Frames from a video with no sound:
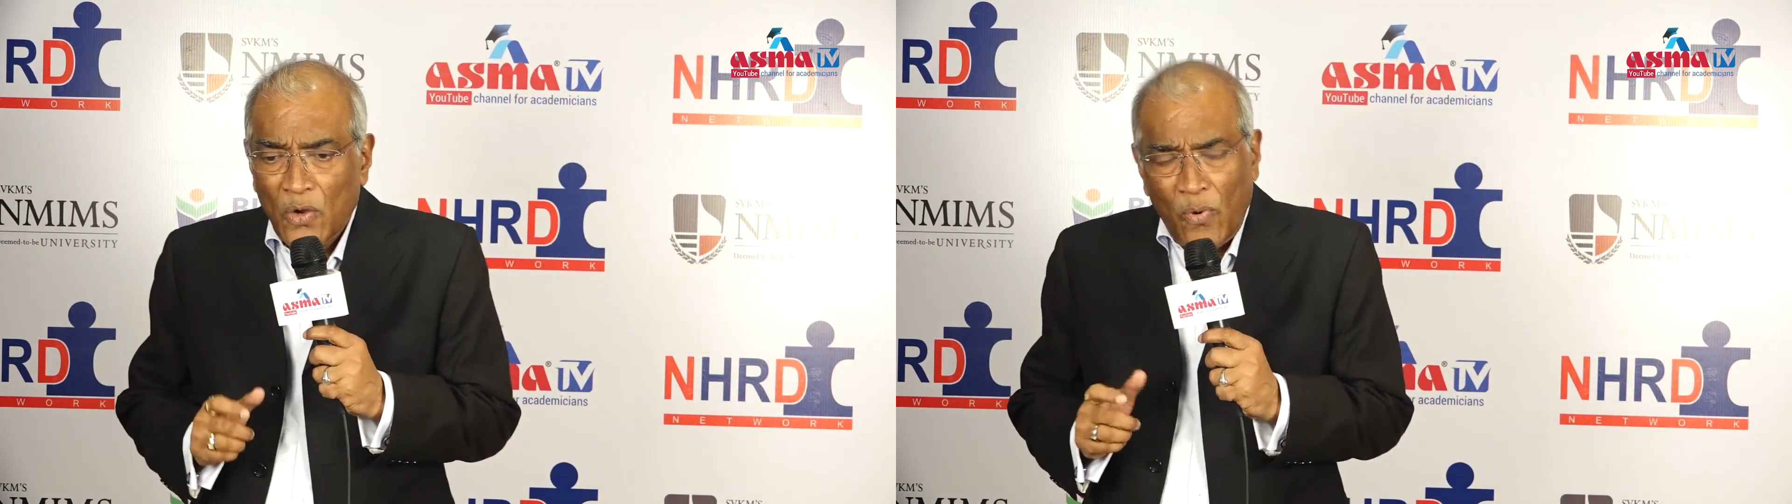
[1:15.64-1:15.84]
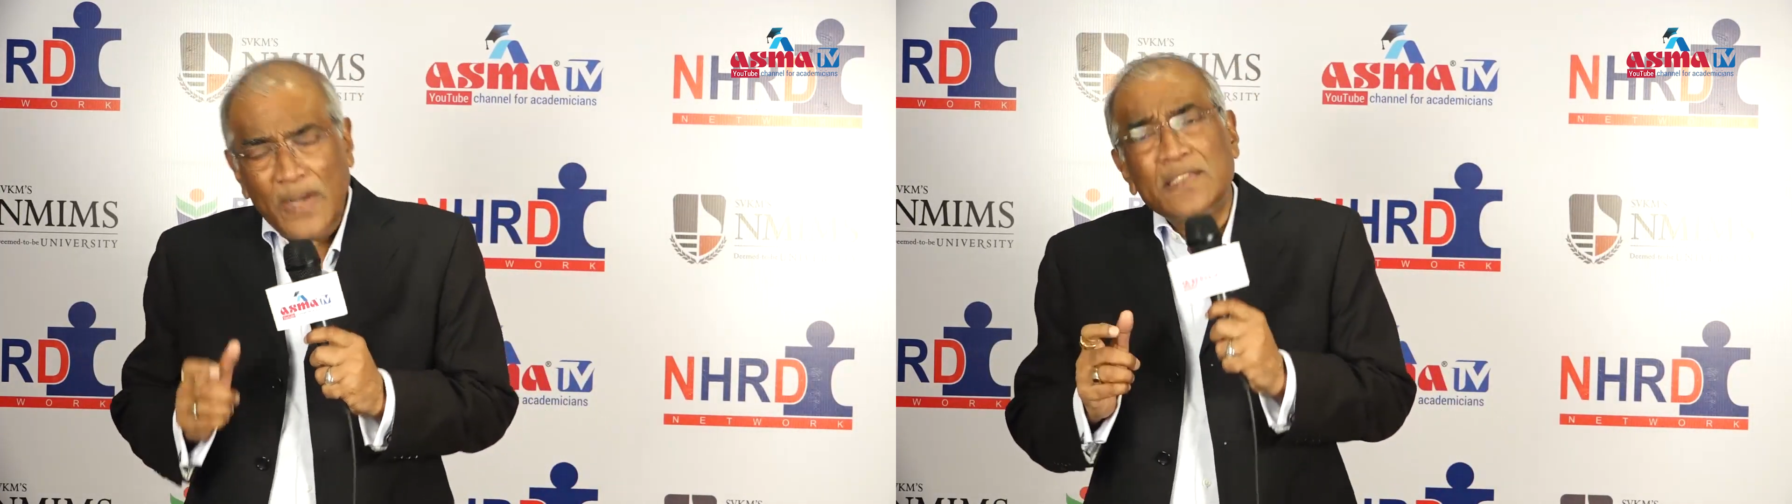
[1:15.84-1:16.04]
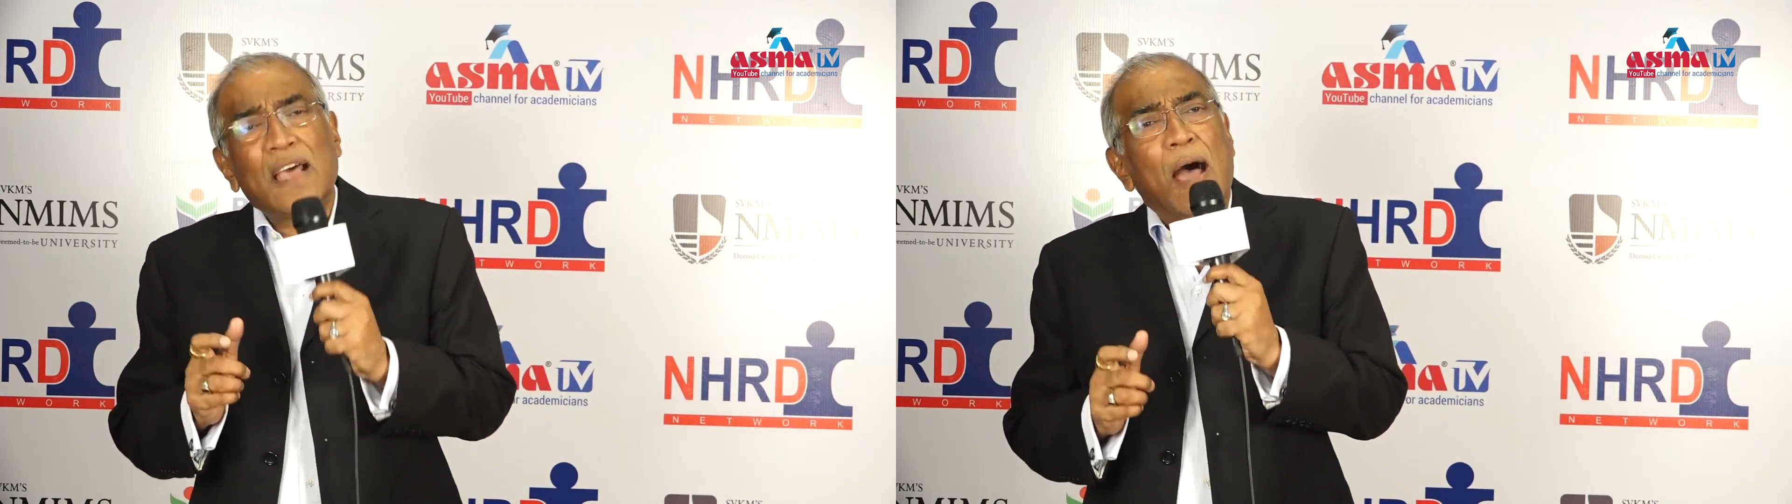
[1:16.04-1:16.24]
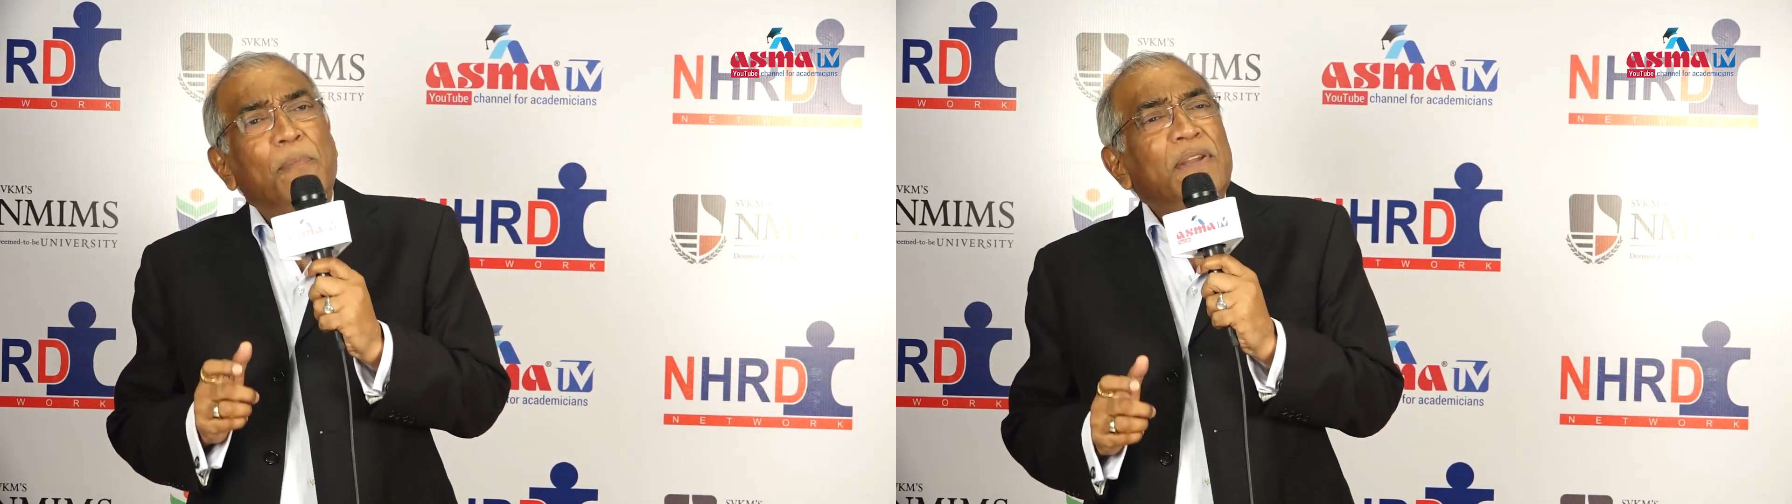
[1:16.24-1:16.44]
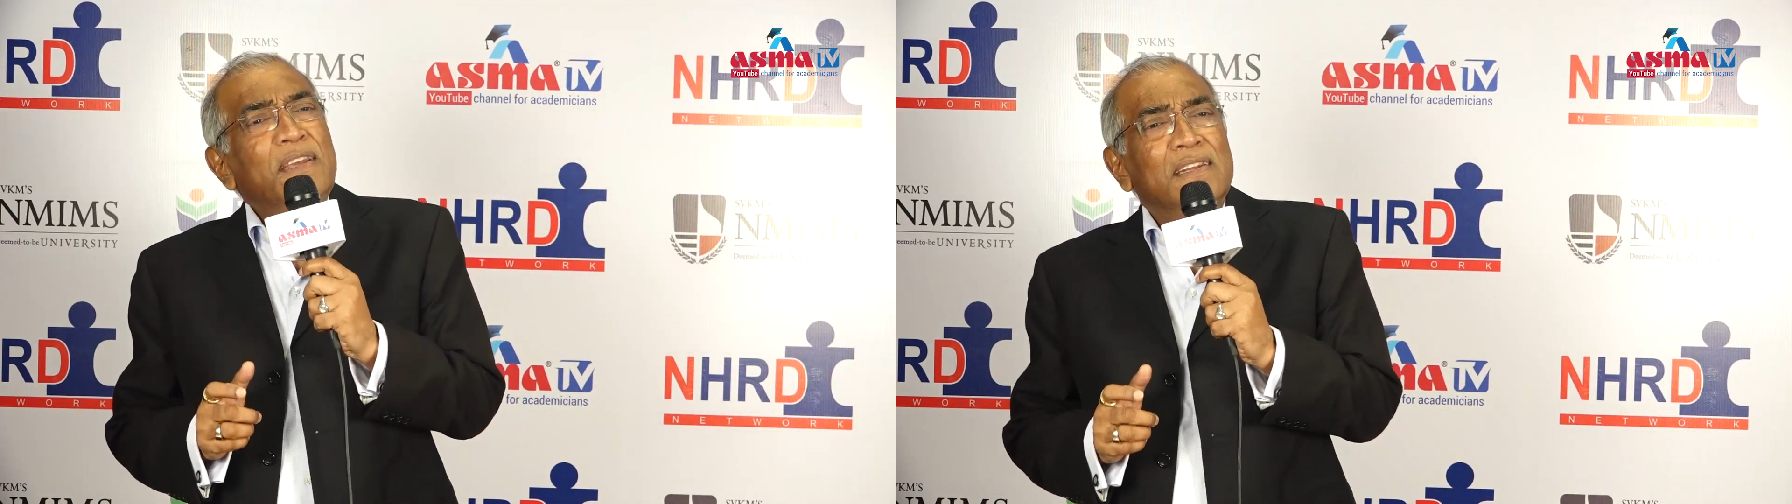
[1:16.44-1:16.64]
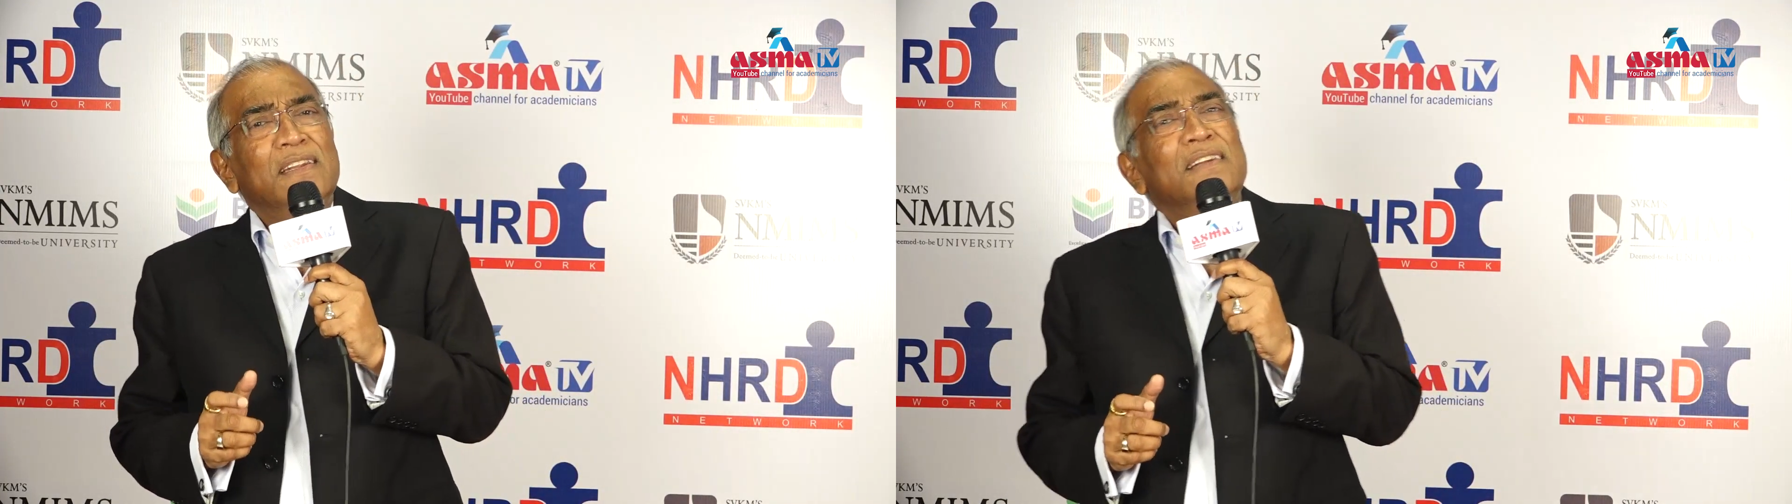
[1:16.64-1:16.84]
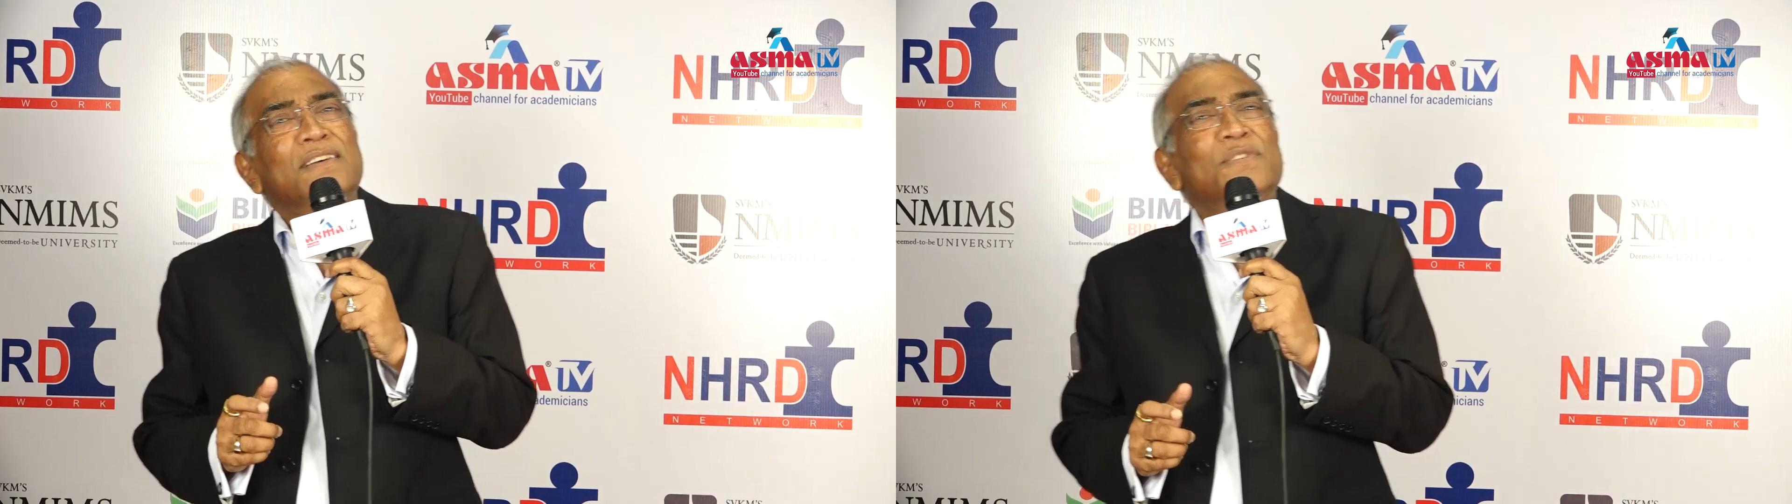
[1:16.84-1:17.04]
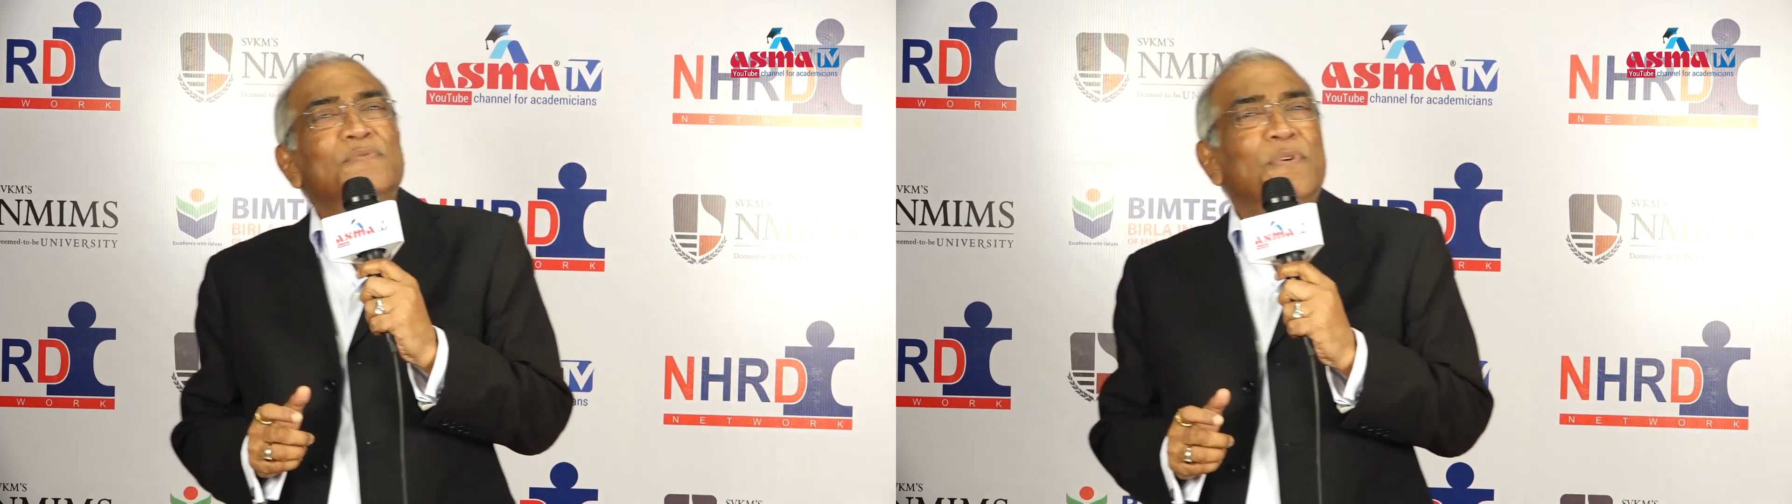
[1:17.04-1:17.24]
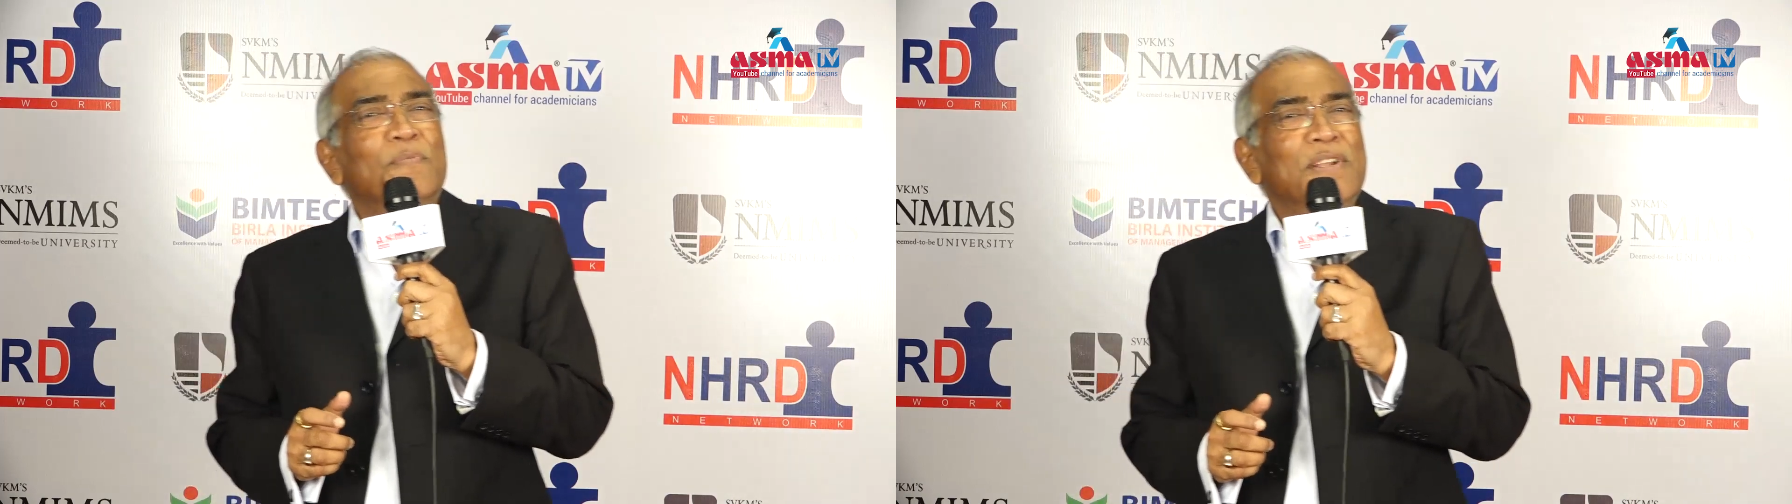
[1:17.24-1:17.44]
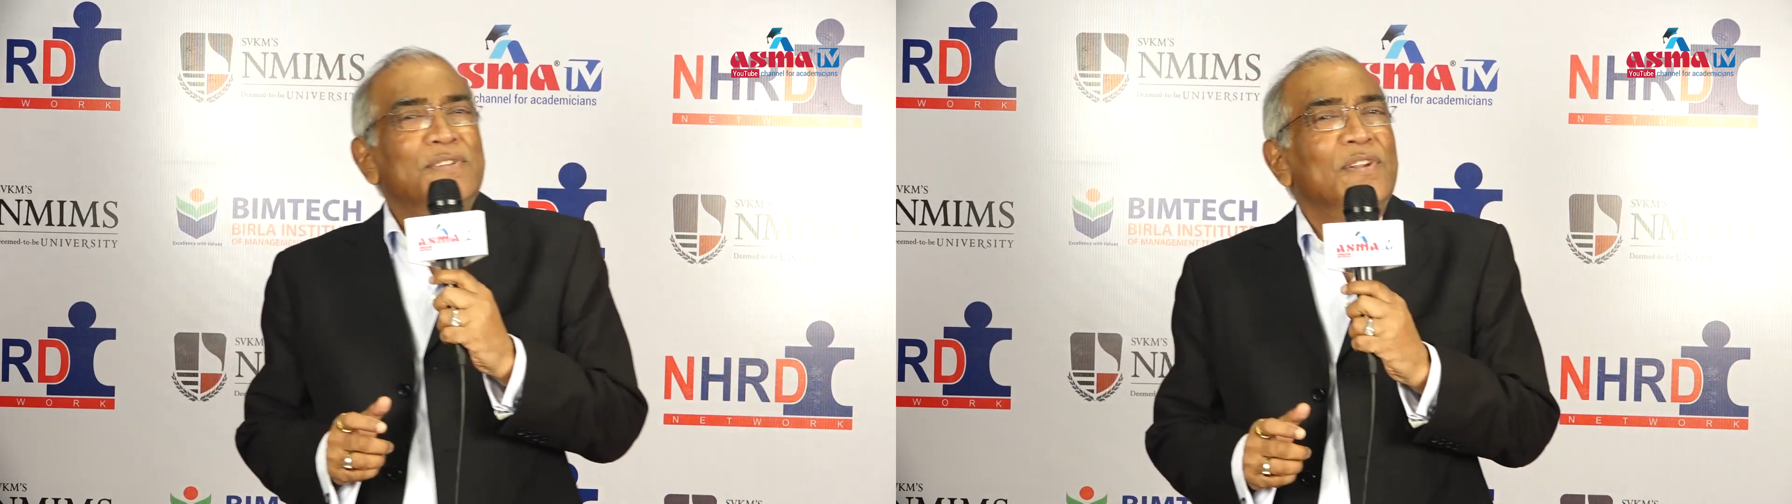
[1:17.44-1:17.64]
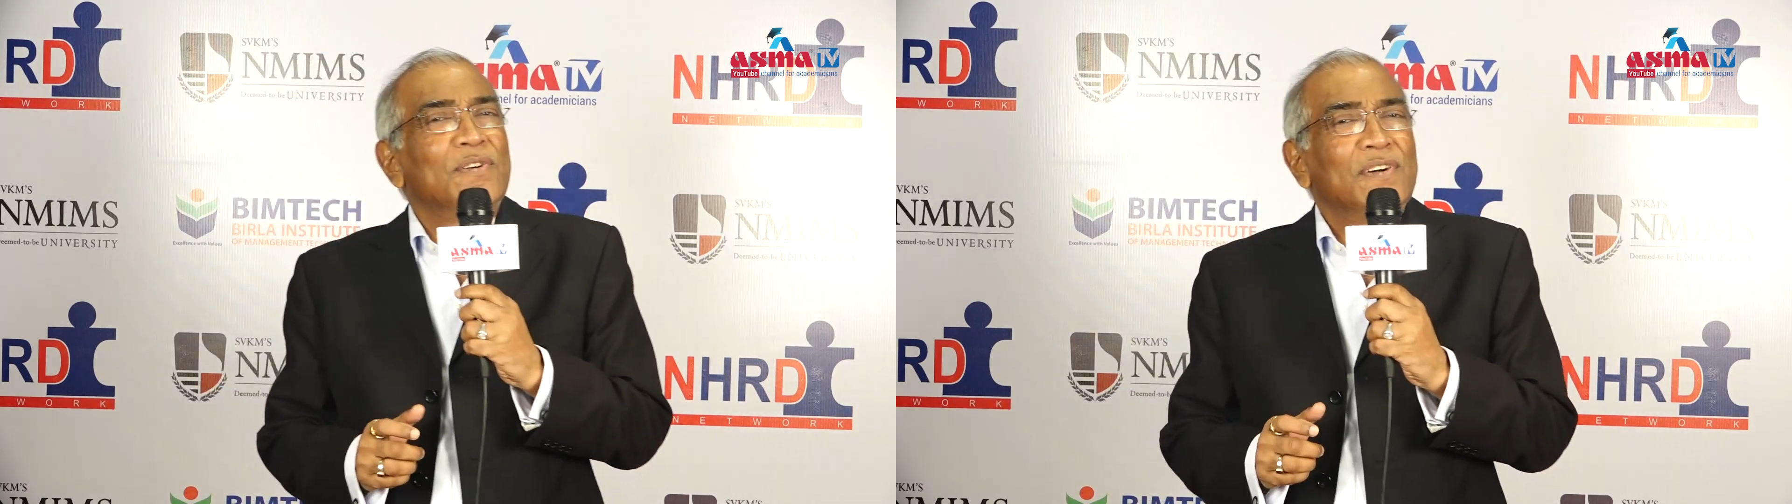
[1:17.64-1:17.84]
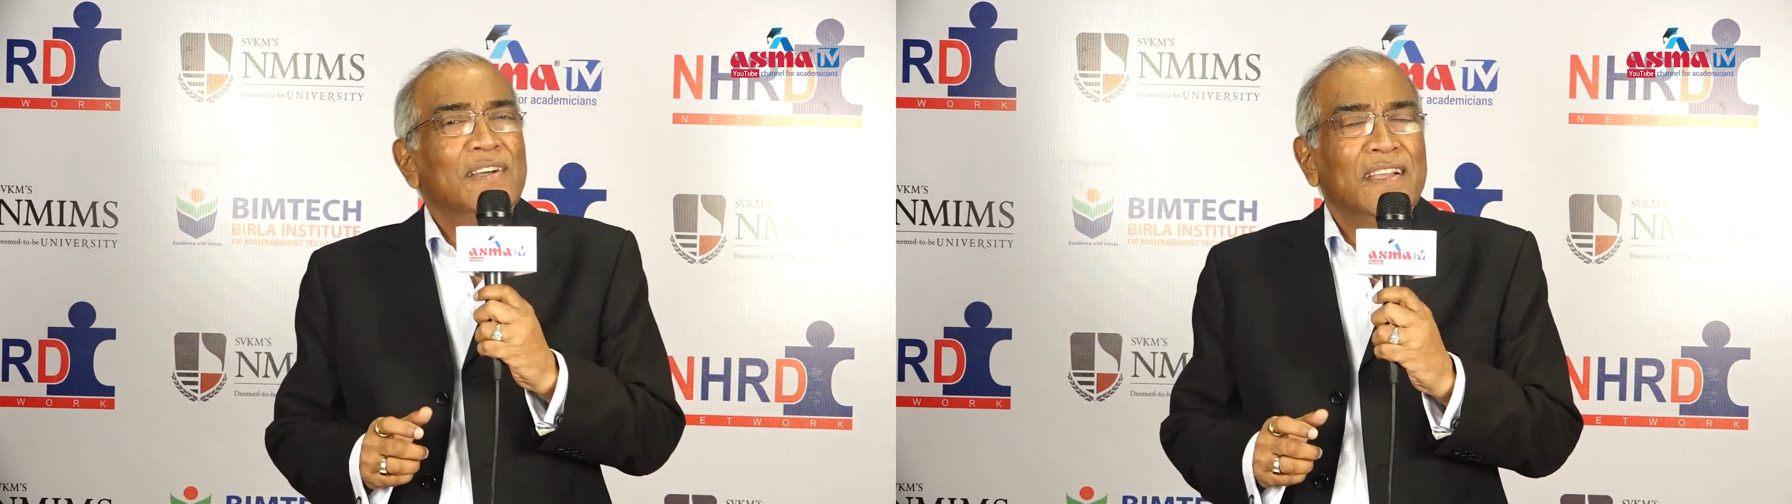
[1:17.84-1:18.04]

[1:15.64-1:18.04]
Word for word: what is happening in industry 4.0